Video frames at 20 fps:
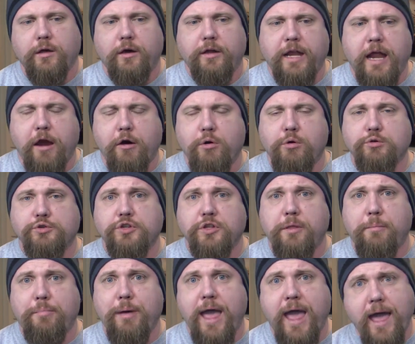An arrow to
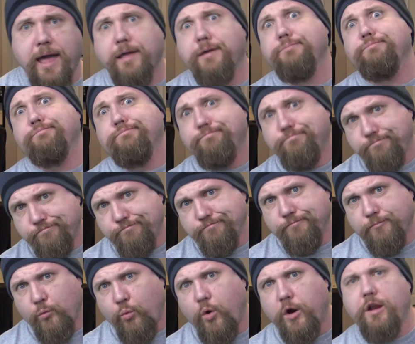the back,
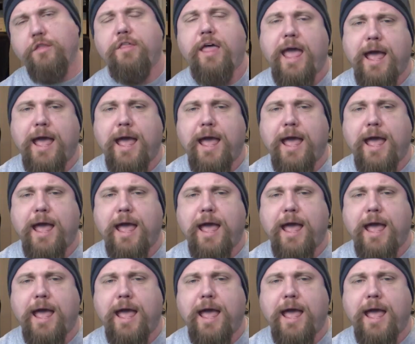one of the